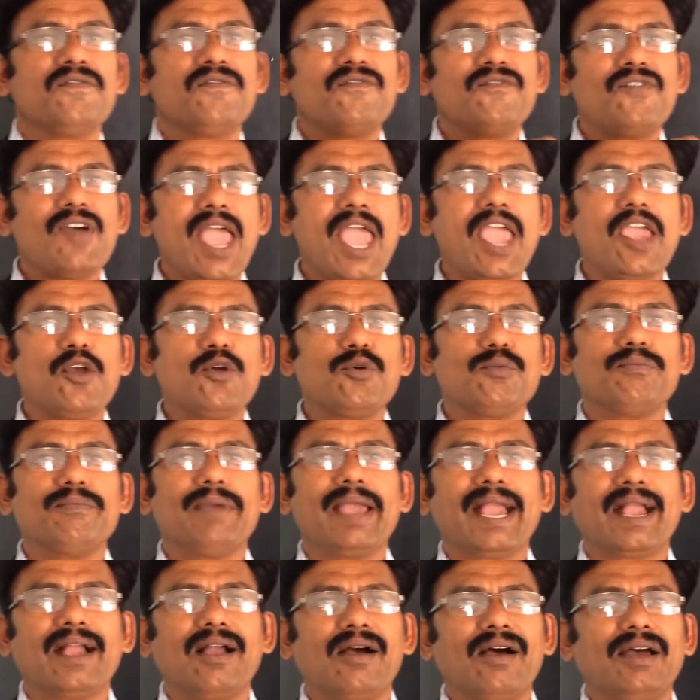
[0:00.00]
wave
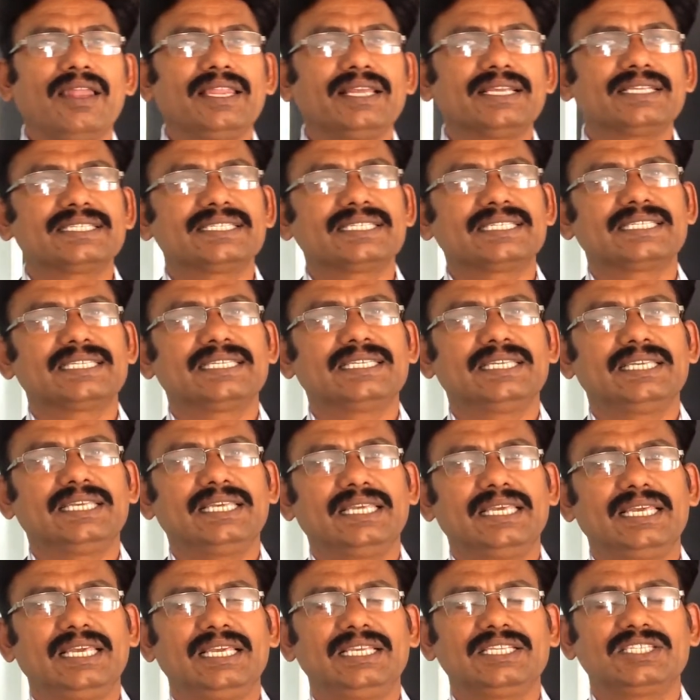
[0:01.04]
mechanics
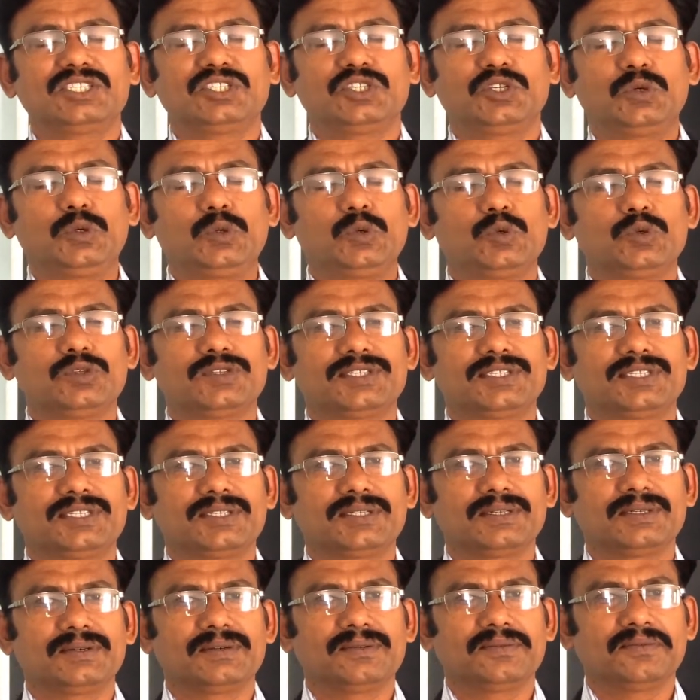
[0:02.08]
is used.
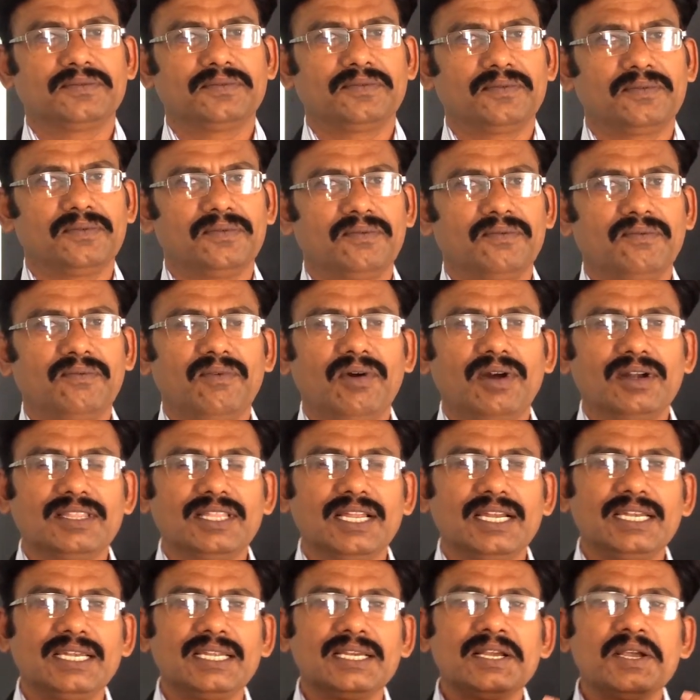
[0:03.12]
What is
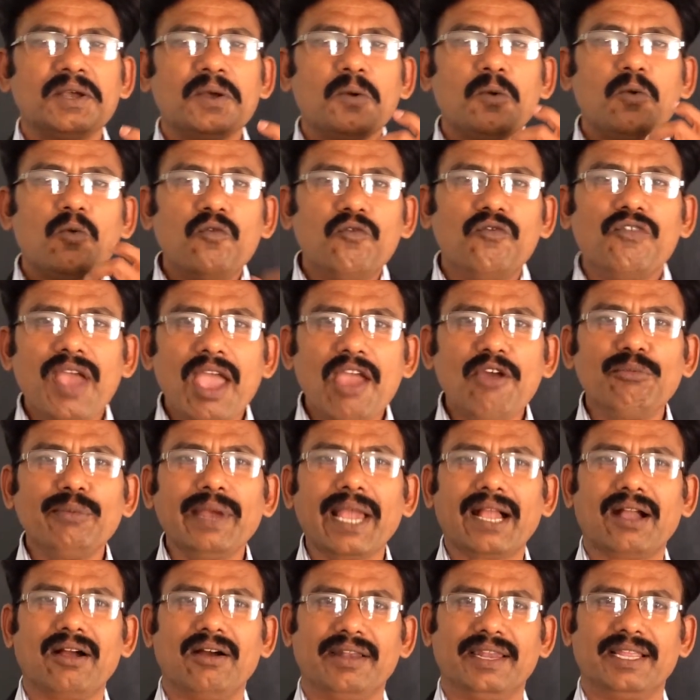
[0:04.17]
that? Wave
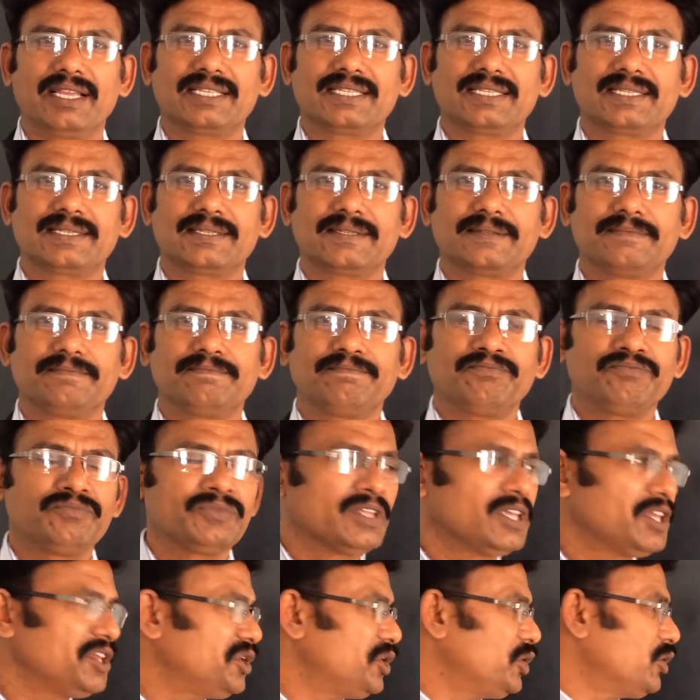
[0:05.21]
mechanics.
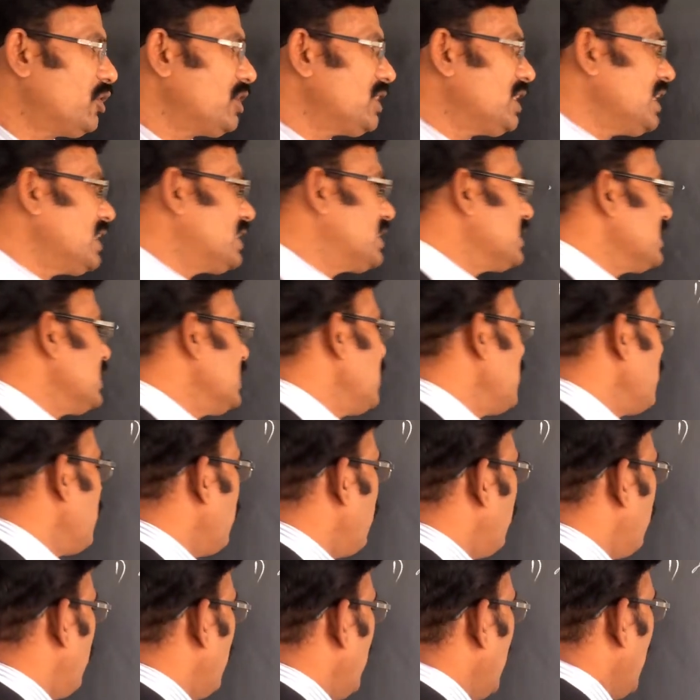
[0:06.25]
You know that
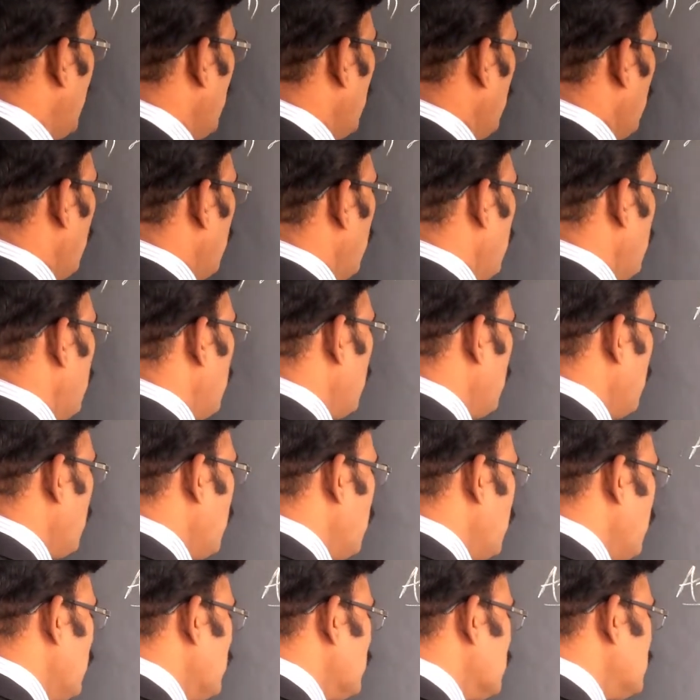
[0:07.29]
wave.
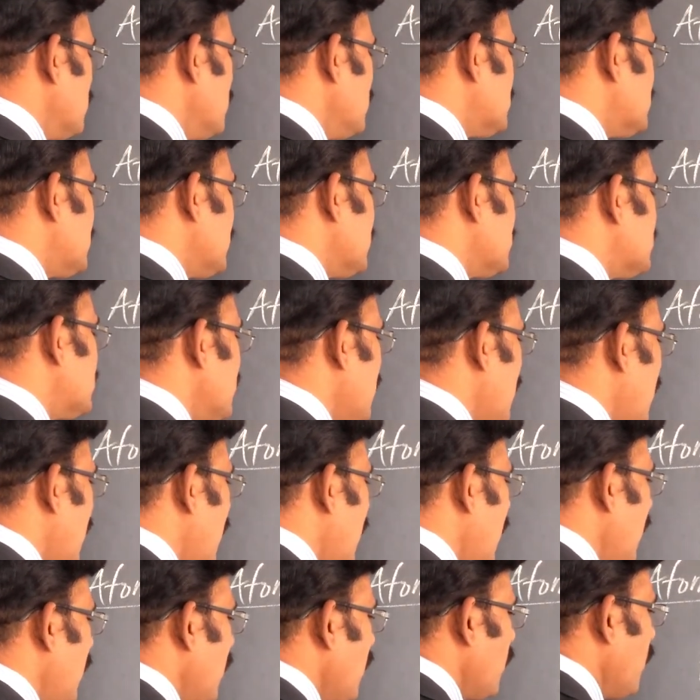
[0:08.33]
This is
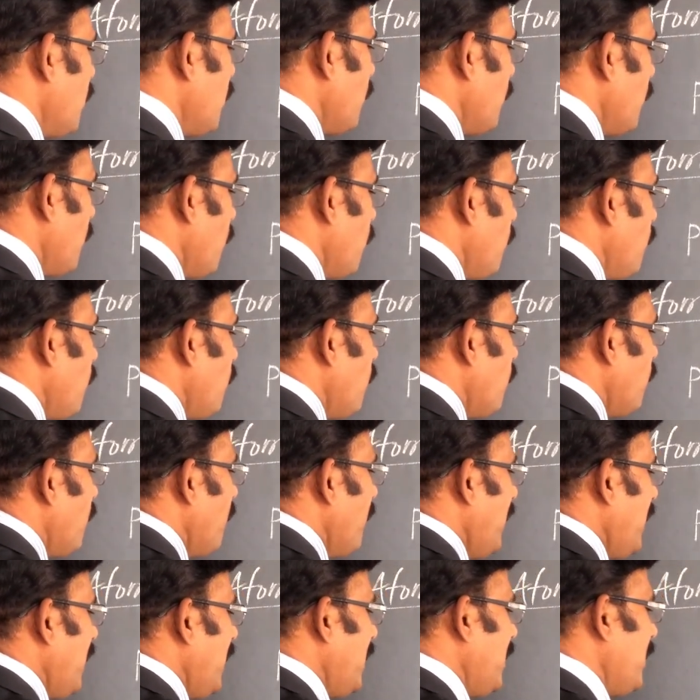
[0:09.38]
the
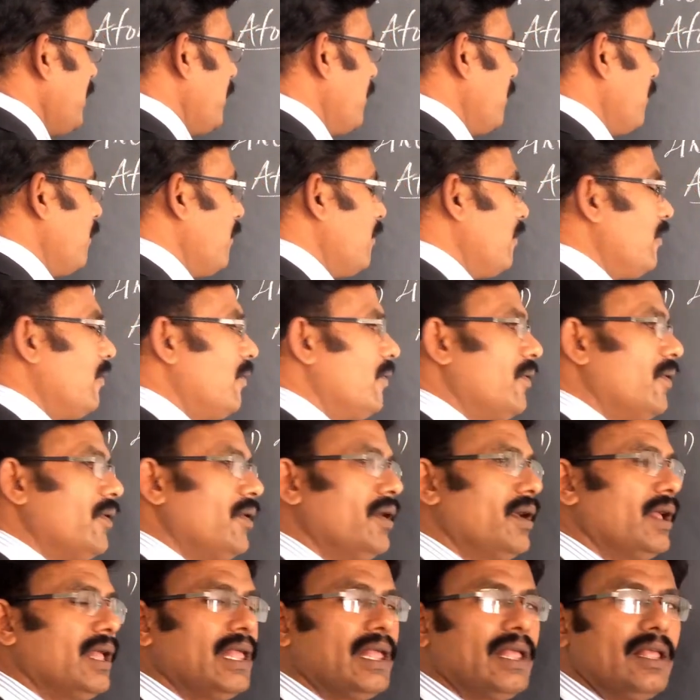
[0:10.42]
wave.
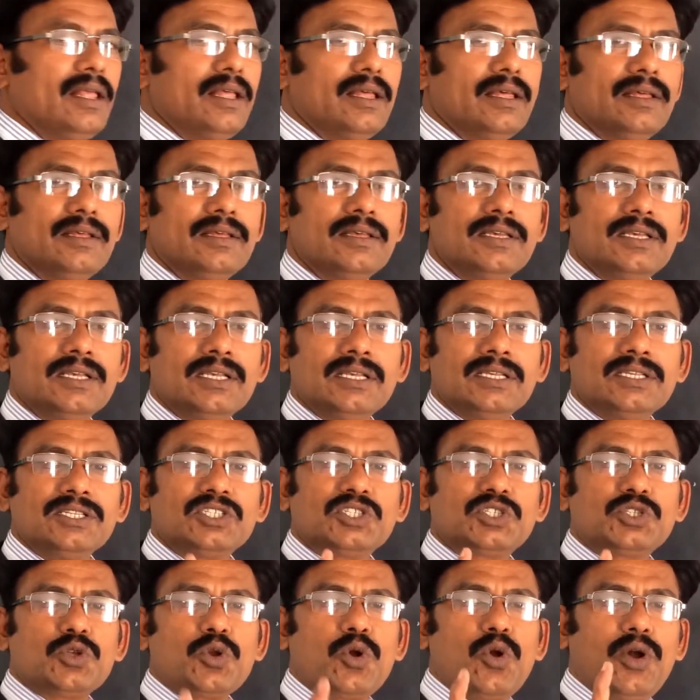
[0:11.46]

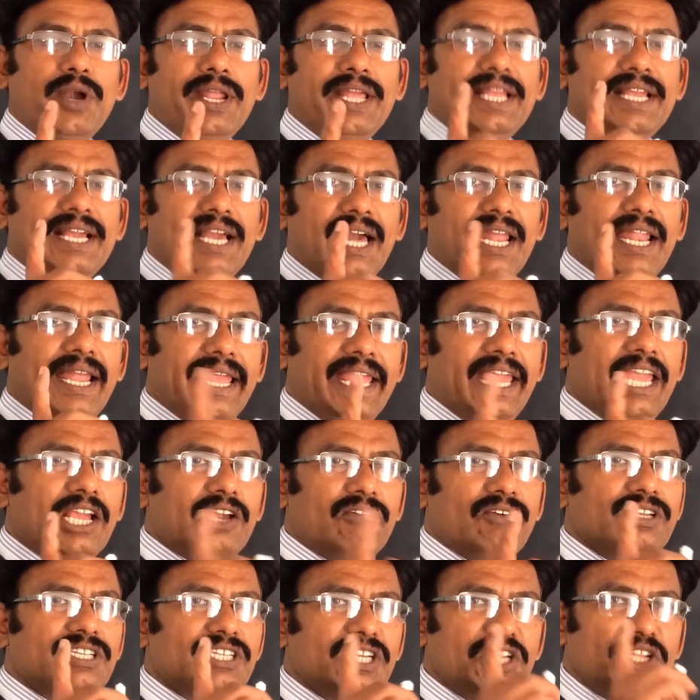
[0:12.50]
Schrodinger
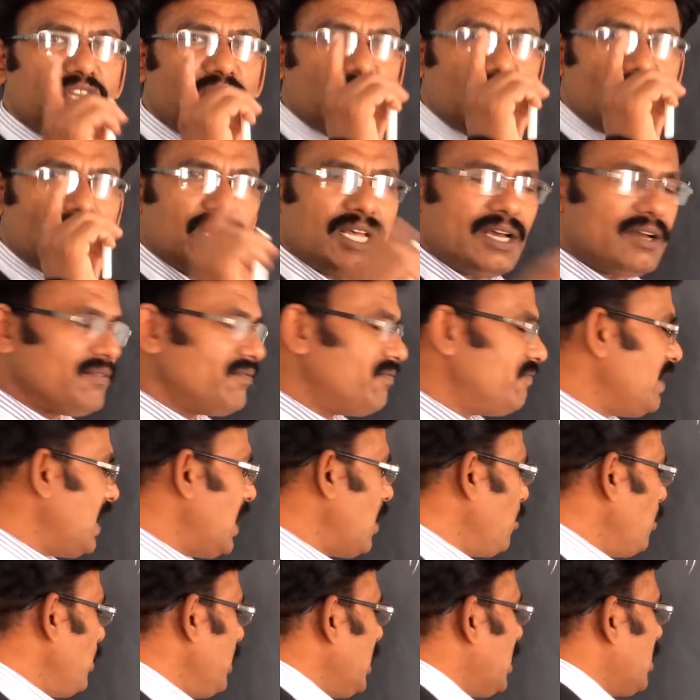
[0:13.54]
equation, you know the
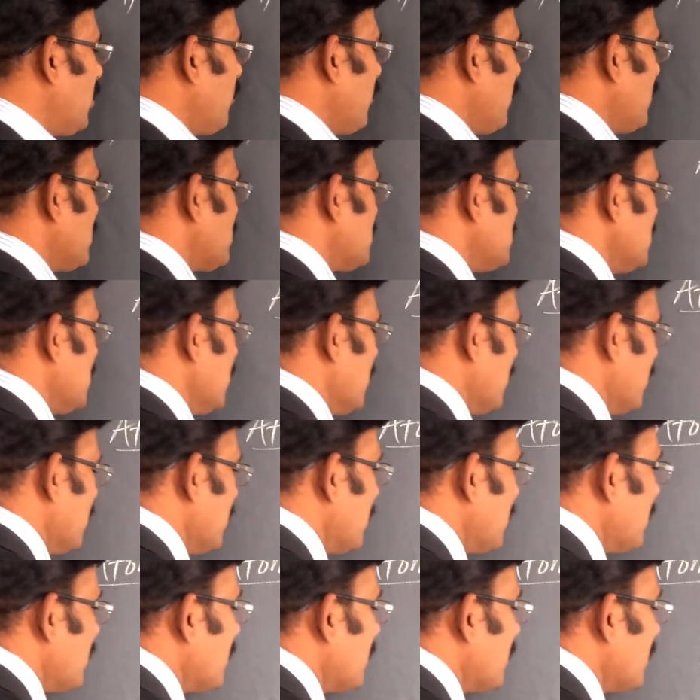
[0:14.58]
wave equation.